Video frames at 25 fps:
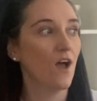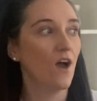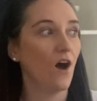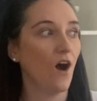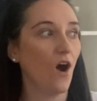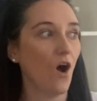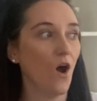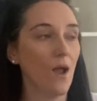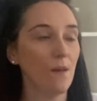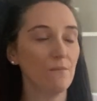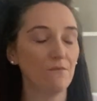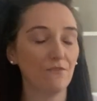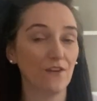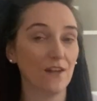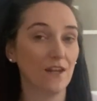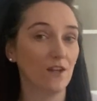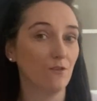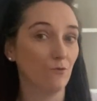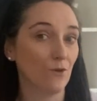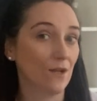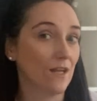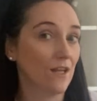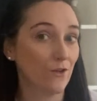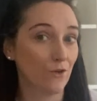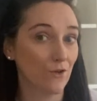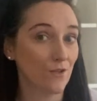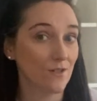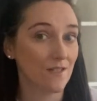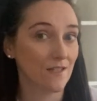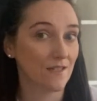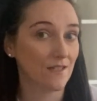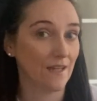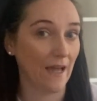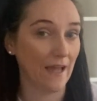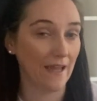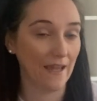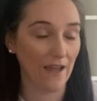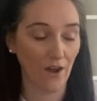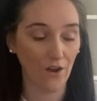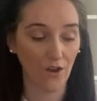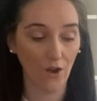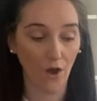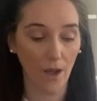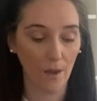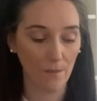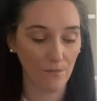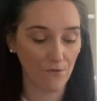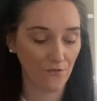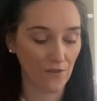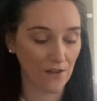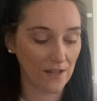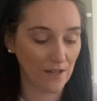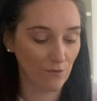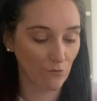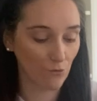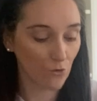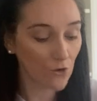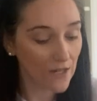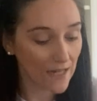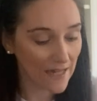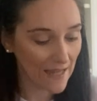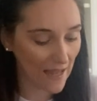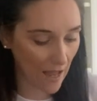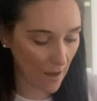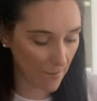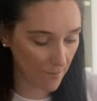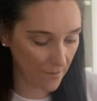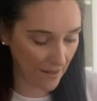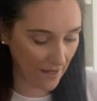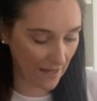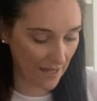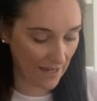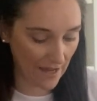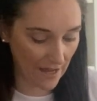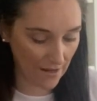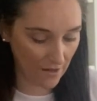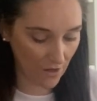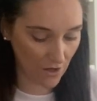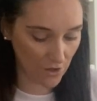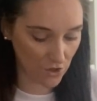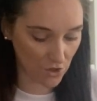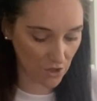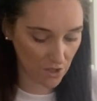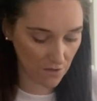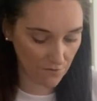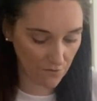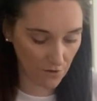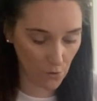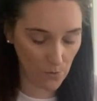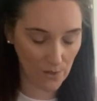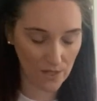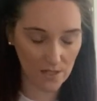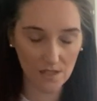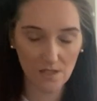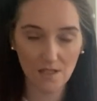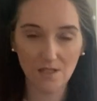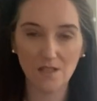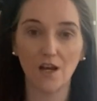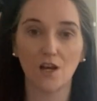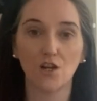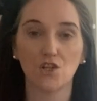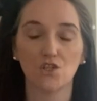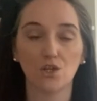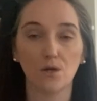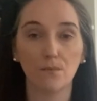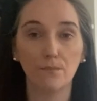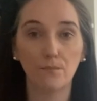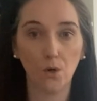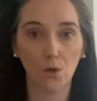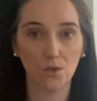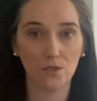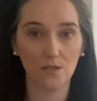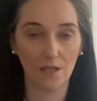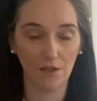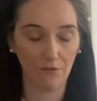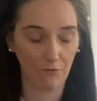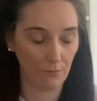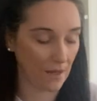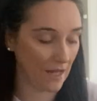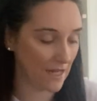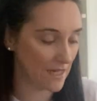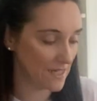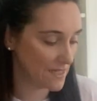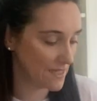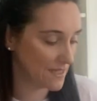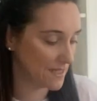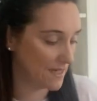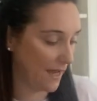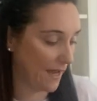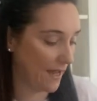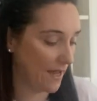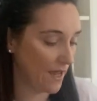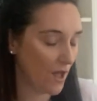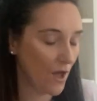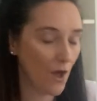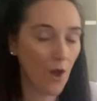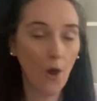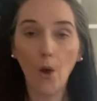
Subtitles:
I'm feeling really good today and I'm feeling really happy, and I just feel in such a positive place today,